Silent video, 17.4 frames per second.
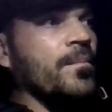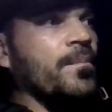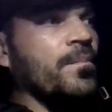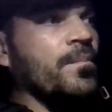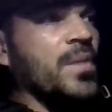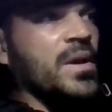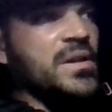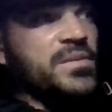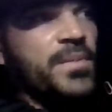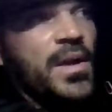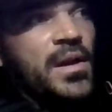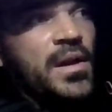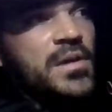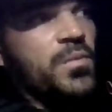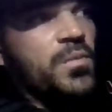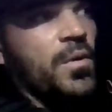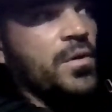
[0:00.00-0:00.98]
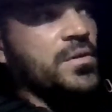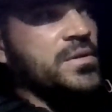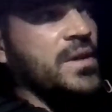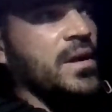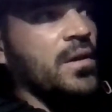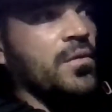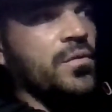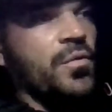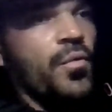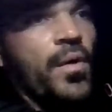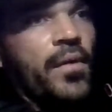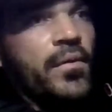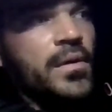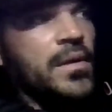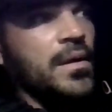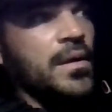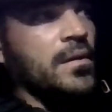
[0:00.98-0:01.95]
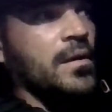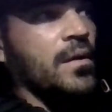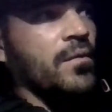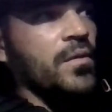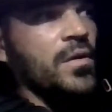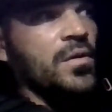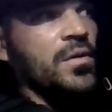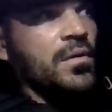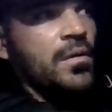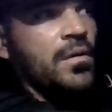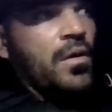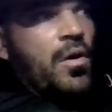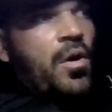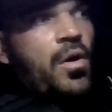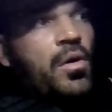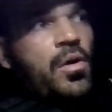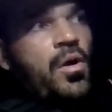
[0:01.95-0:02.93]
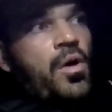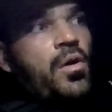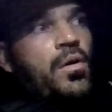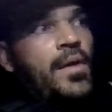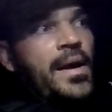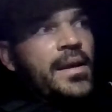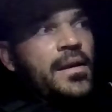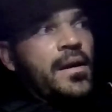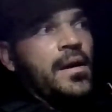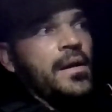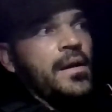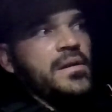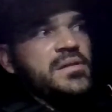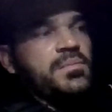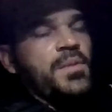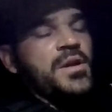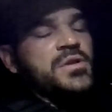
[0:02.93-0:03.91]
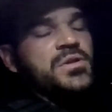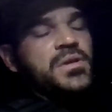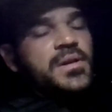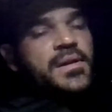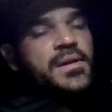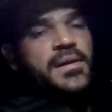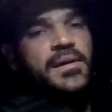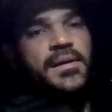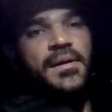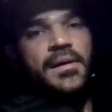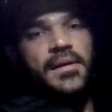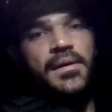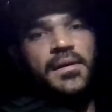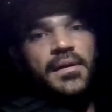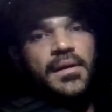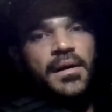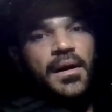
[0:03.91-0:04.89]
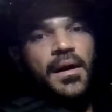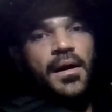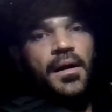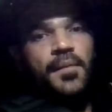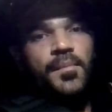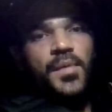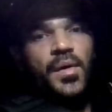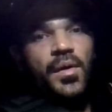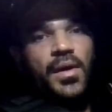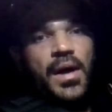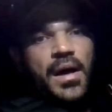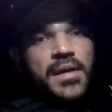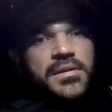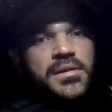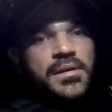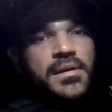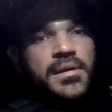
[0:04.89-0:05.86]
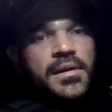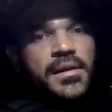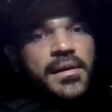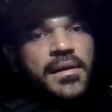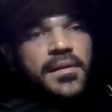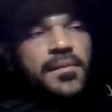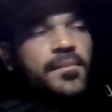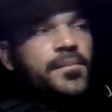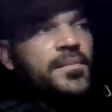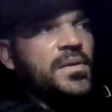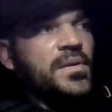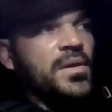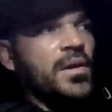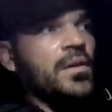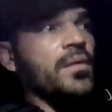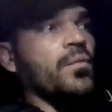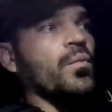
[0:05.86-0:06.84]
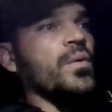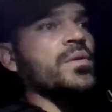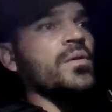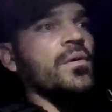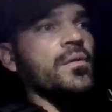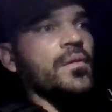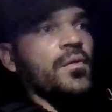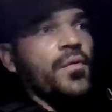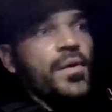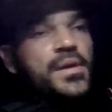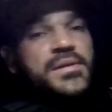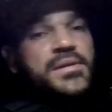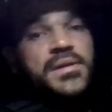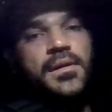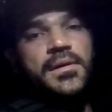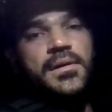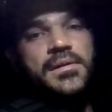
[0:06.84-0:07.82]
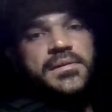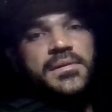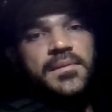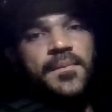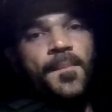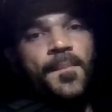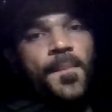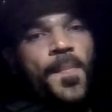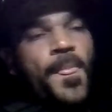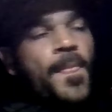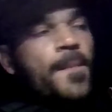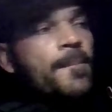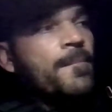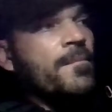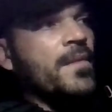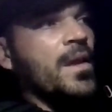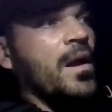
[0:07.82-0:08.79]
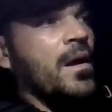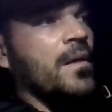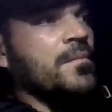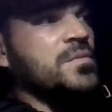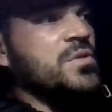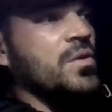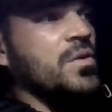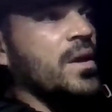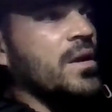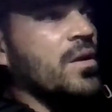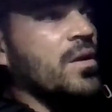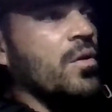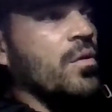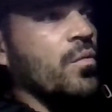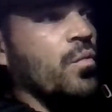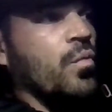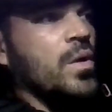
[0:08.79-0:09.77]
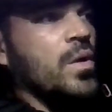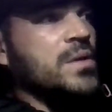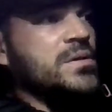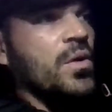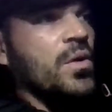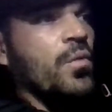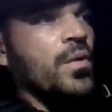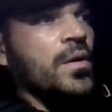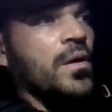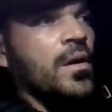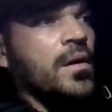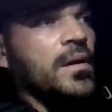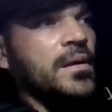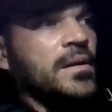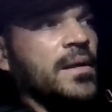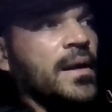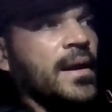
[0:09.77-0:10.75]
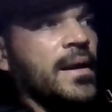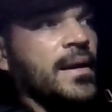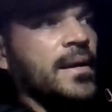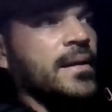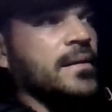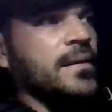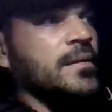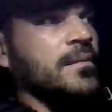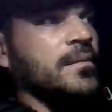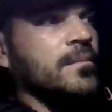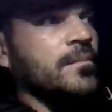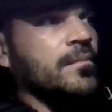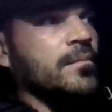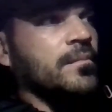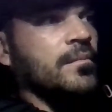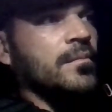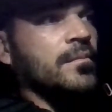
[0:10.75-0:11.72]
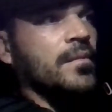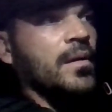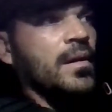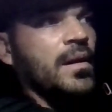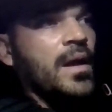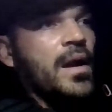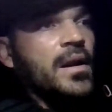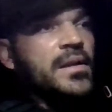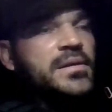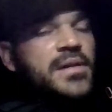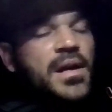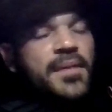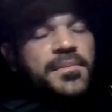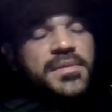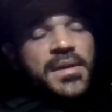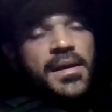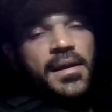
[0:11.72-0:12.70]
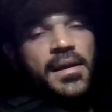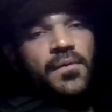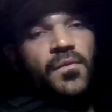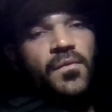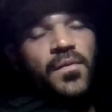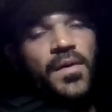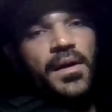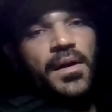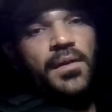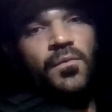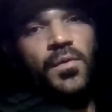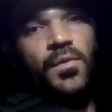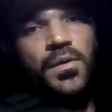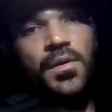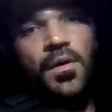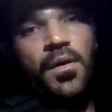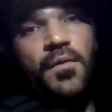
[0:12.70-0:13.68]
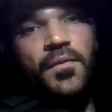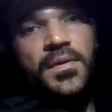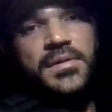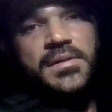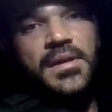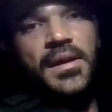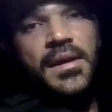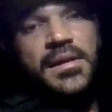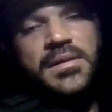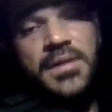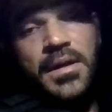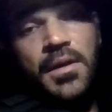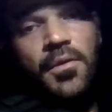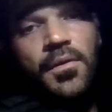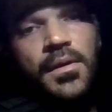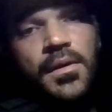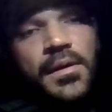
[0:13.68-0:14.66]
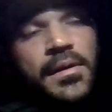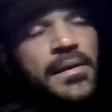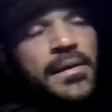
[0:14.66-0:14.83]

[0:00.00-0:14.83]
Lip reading: because maintenance workers, they go through everything. If they're on call at night especially, they're constantly dealing with all the craziness. So they know what's going on, and a lot of times they fight with the office to get security,